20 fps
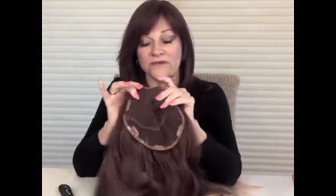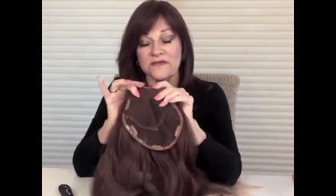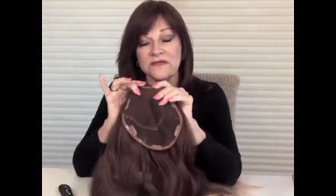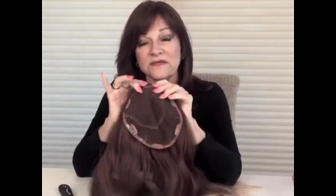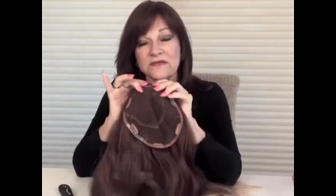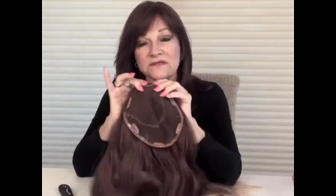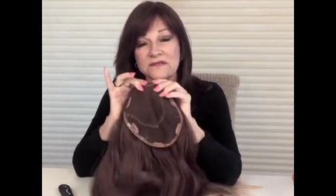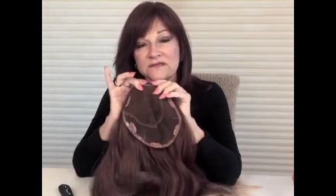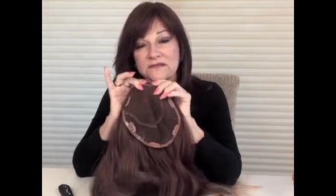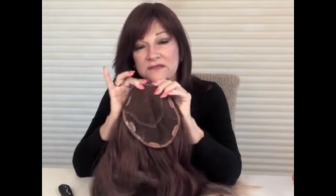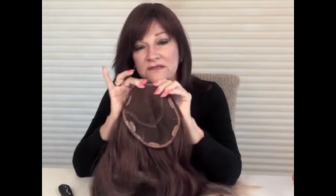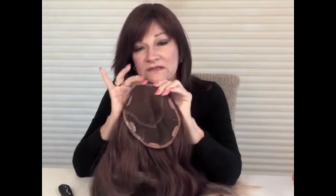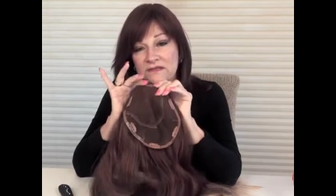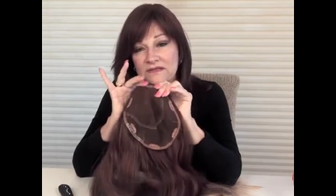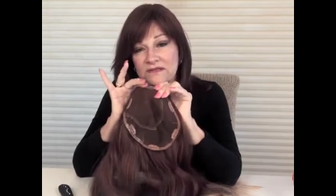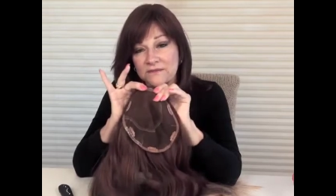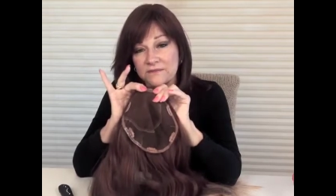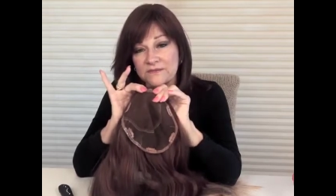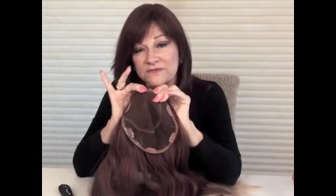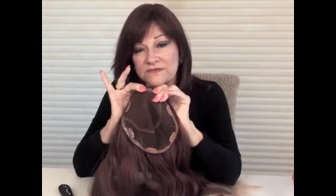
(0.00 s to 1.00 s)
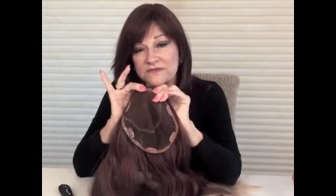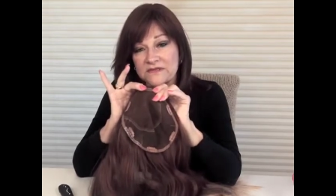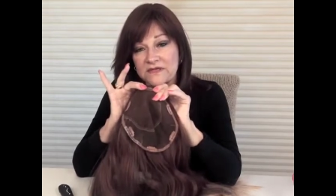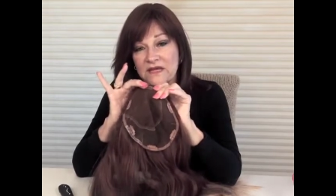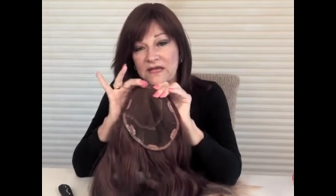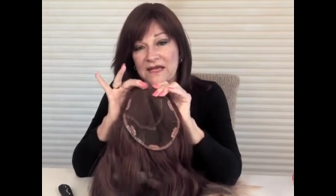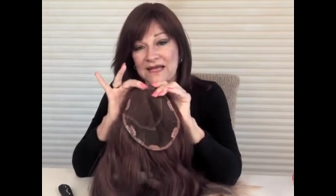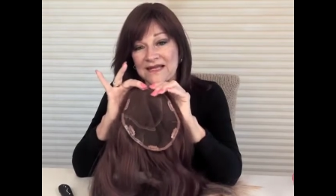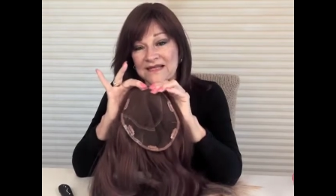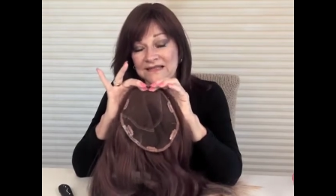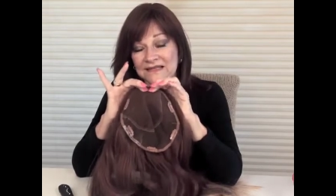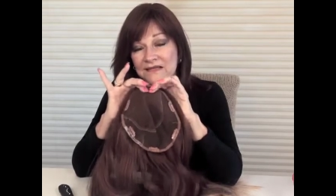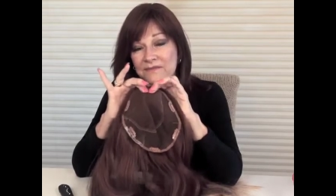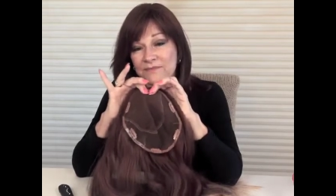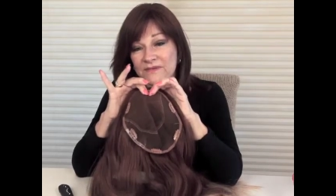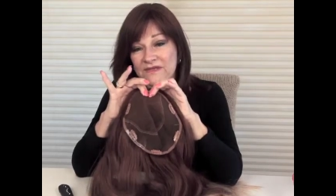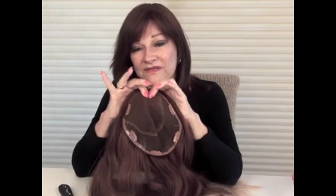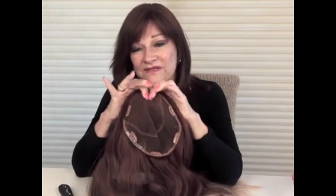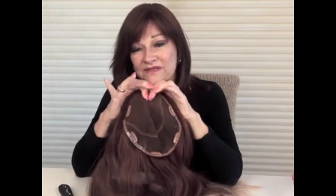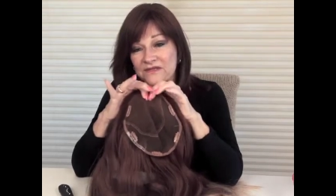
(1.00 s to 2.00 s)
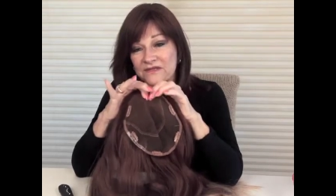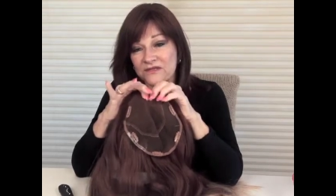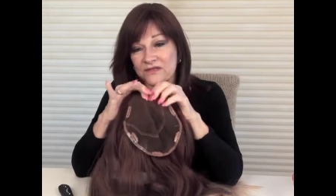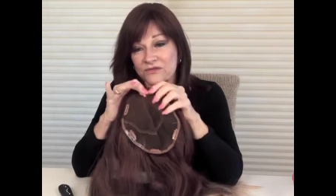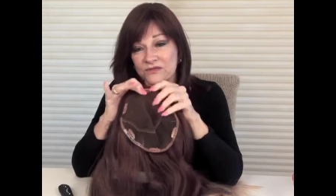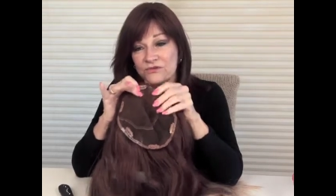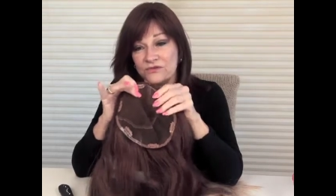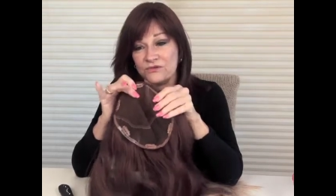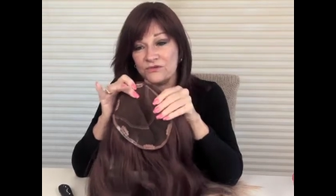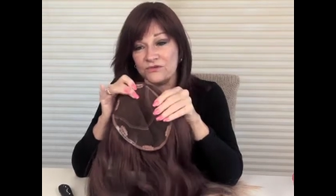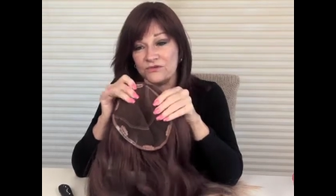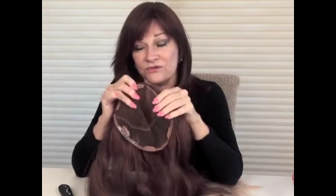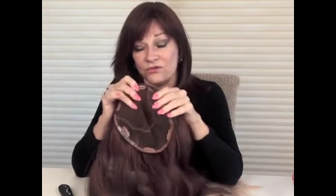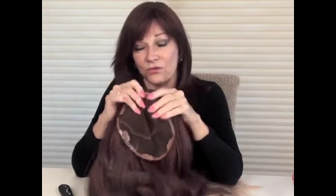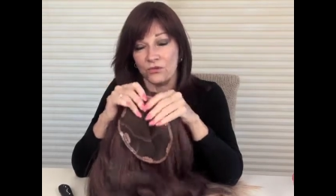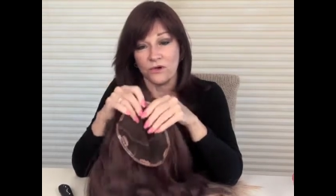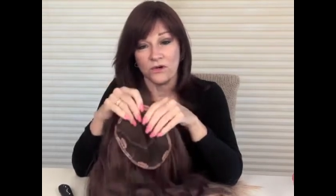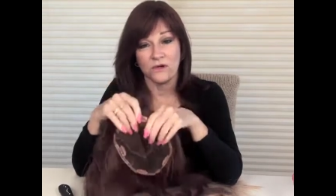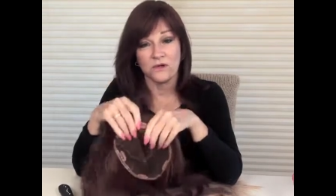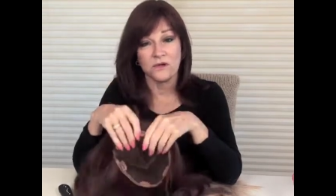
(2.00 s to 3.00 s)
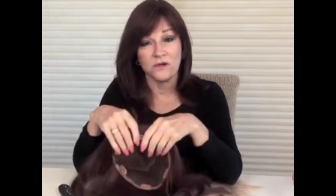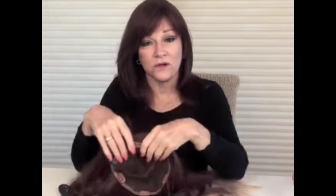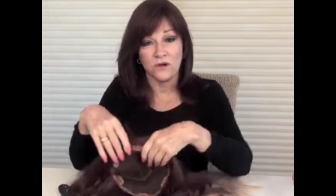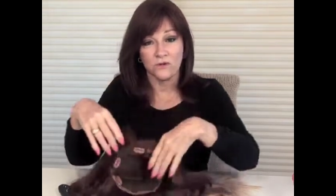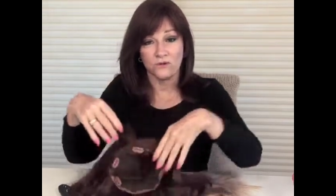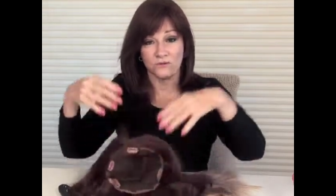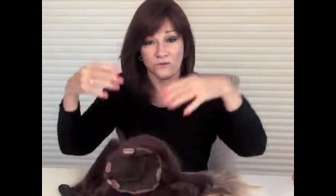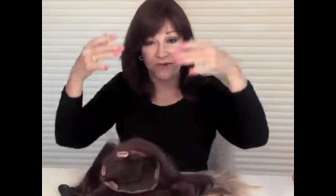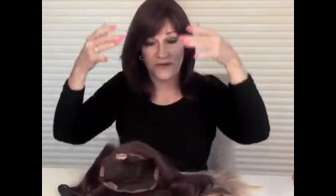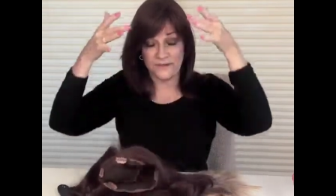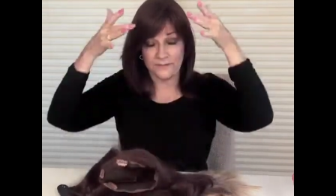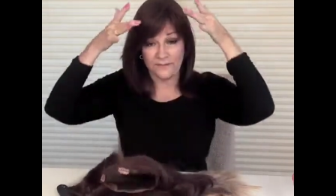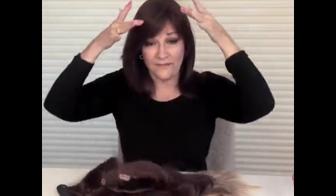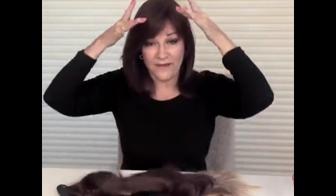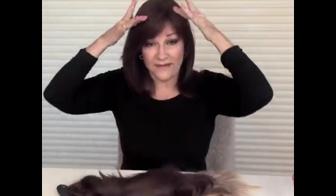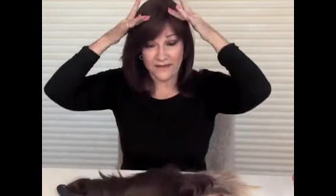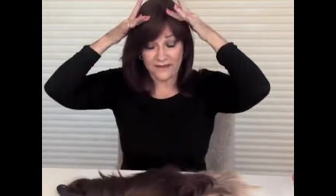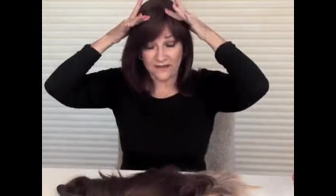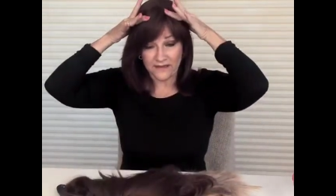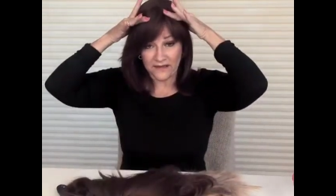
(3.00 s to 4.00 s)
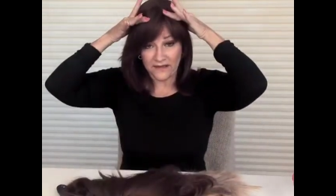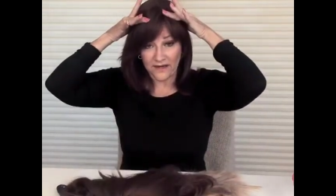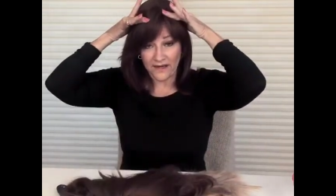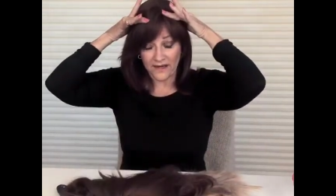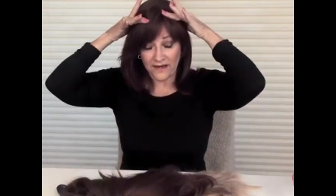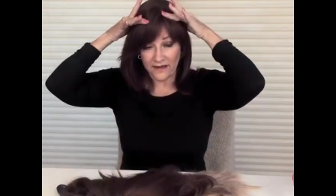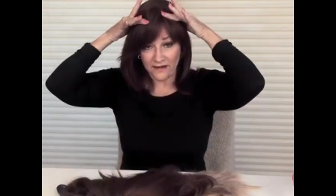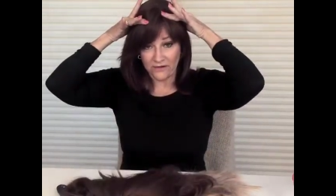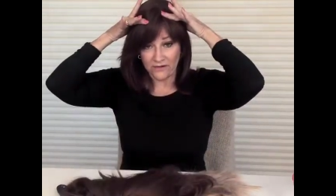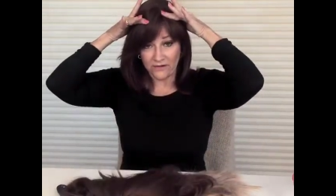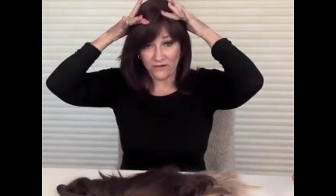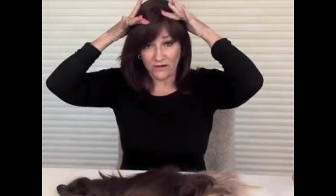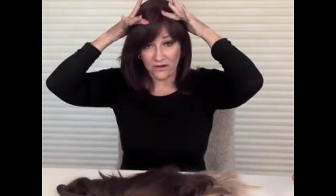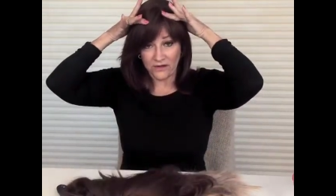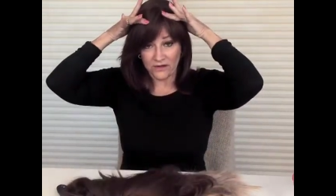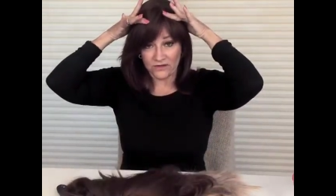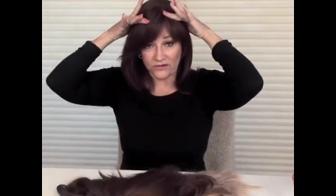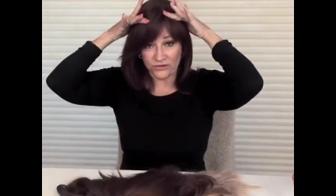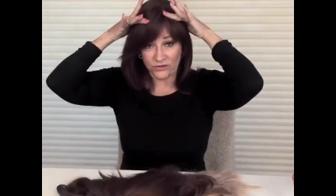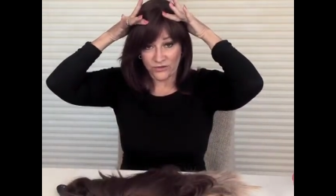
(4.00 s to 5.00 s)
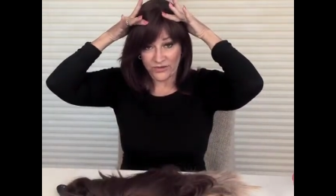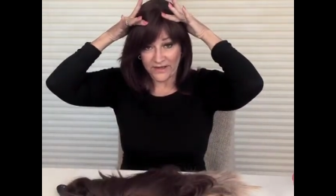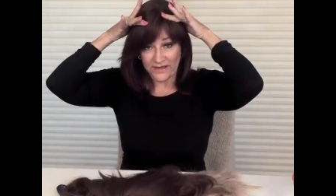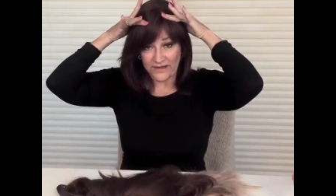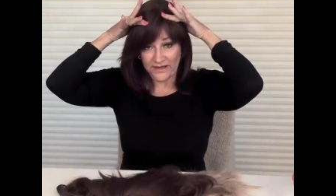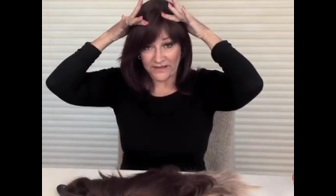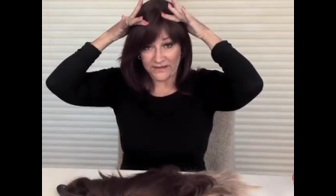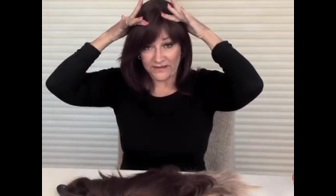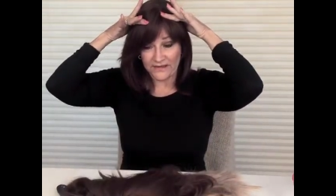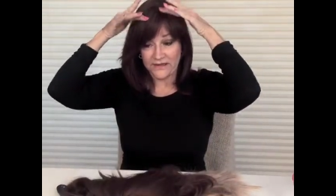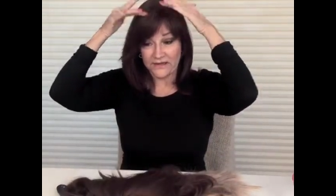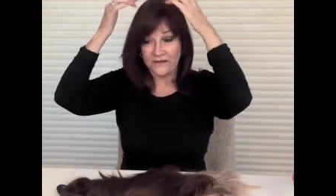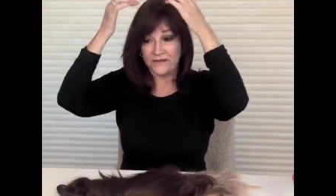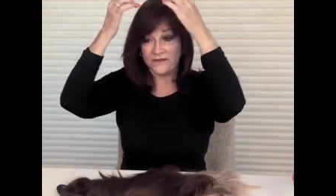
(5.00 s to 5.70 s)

These clips clip into your remaining hair on your head.